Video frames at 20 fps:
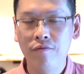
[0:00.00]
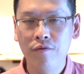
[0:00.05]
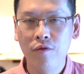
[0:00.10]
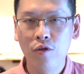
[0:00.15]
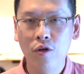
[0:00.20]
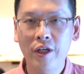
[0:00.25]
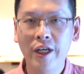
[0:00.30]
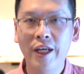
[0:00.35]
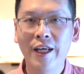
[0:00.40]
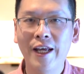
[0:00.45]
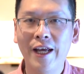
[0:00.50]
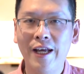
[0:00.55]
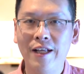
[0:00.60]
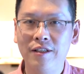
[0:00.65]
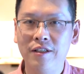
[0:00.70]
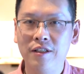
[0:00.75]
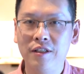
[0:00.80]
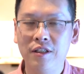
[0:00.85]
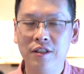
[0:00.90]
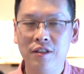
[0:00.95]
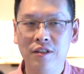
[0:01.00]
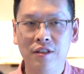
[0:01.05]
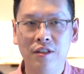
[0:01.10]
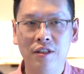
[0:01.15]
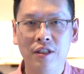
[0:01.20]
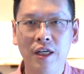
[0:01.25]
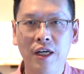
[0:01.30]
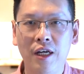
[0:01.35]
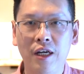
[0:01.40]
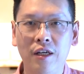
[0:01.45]
looking at
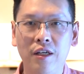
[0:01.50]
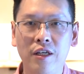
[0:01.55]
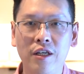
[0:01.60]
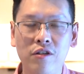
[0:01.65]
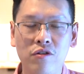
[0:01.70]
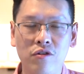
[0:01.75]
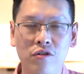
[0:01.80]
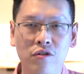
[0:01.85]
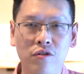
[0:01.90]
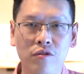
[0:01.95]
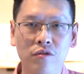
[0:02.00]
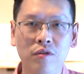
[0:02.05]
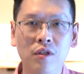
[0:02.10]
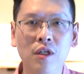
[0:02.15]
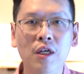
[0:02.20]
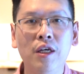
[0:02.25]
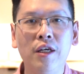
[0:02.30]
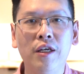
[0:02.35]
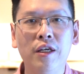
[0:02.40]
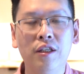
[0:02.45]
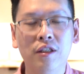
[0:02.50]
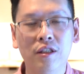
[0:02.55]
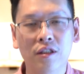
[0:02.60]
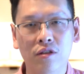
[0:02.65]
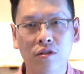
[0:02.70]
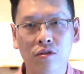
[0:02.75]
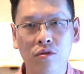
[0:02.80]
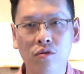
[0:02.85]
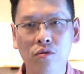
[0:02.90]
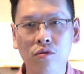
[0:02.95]
this issue in the
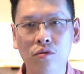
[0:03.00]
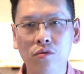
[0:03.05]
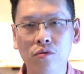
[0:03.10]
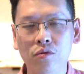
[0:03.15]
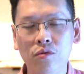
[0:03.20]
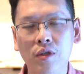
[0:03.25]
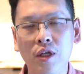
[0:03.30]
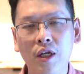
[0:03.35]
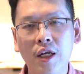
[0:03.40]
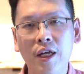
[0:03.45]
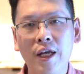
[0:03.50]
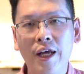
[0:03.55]
school.